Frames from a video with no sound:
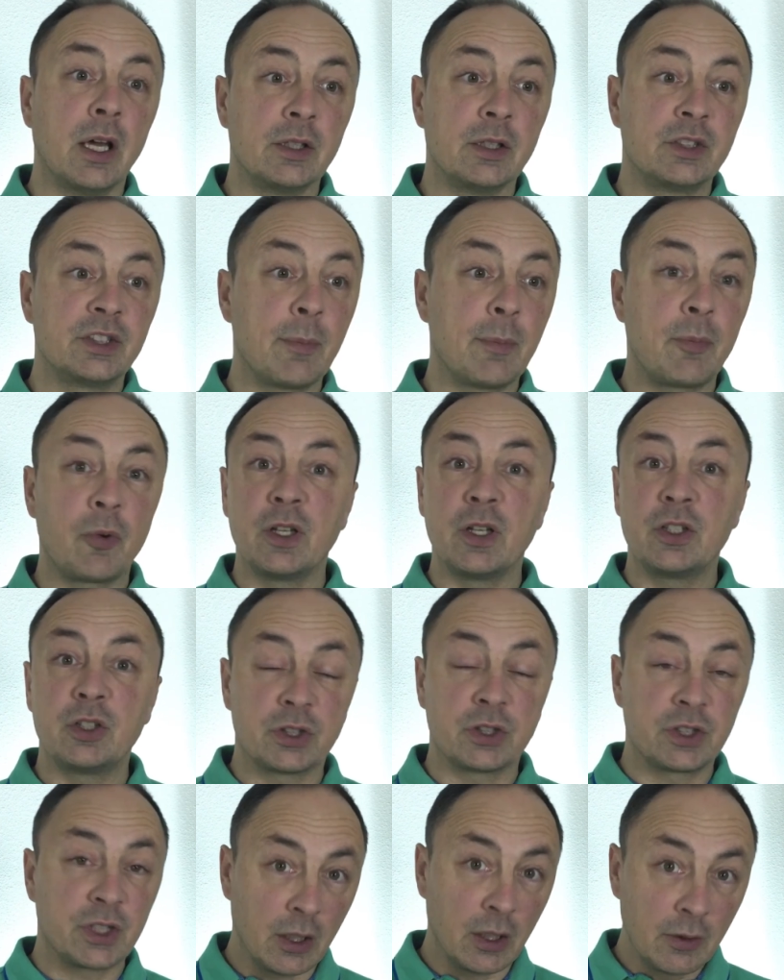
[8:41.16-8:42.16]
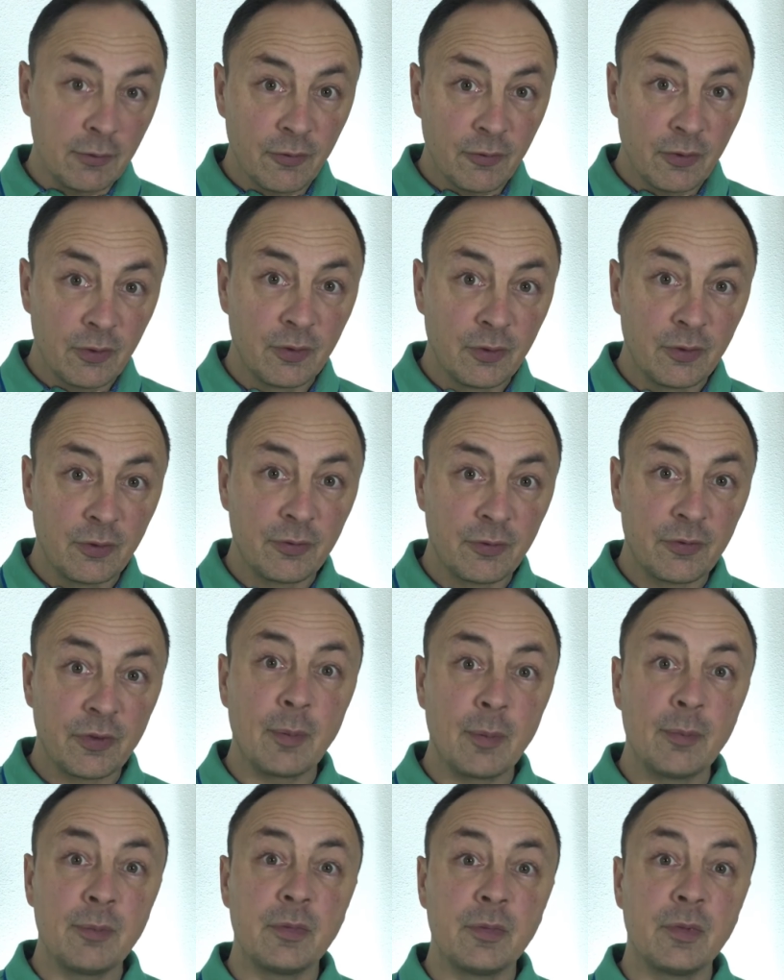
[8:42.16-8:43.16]
Uh, separate yourself
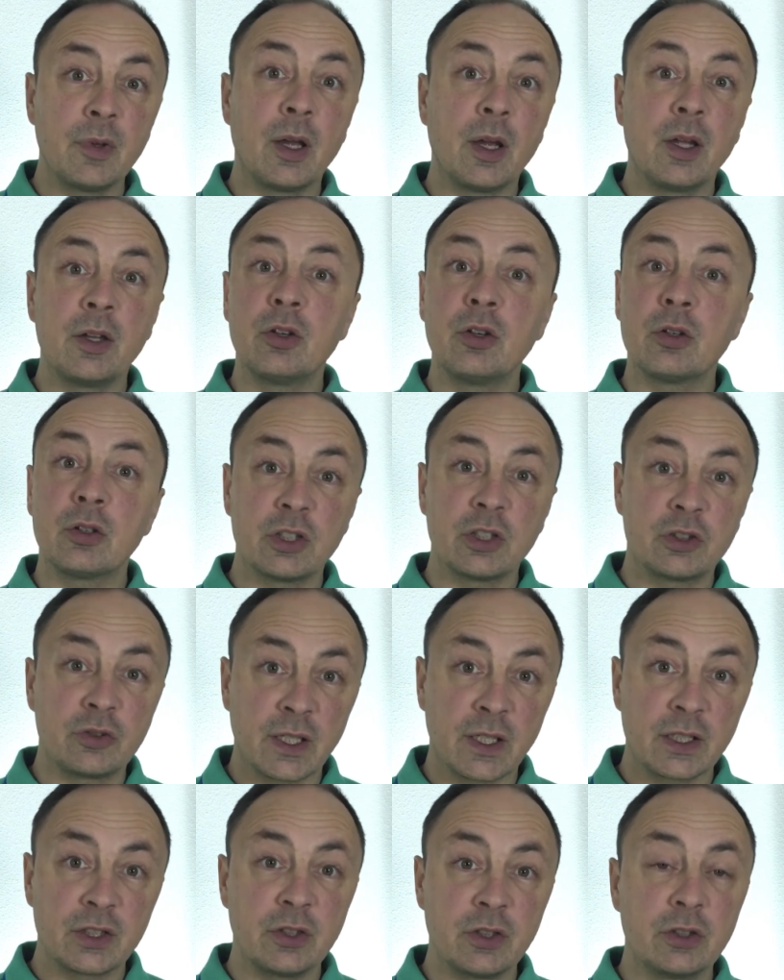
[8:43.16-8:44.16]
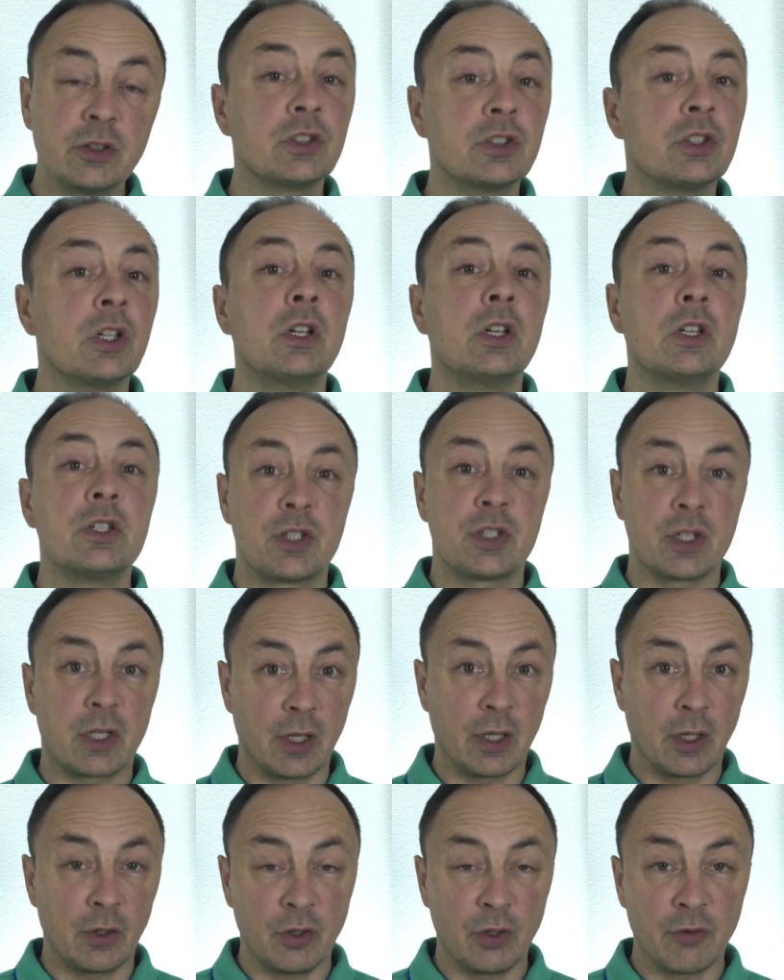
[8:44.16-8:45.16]
from uh, your distractions.
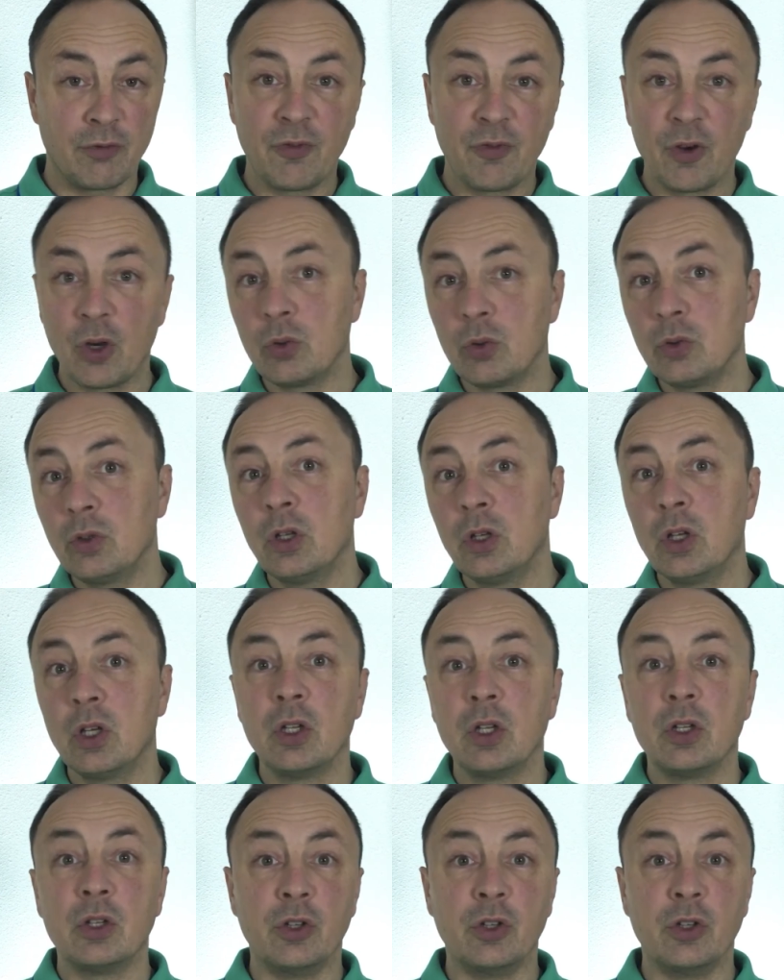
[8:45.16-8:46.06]
Shut down your phone.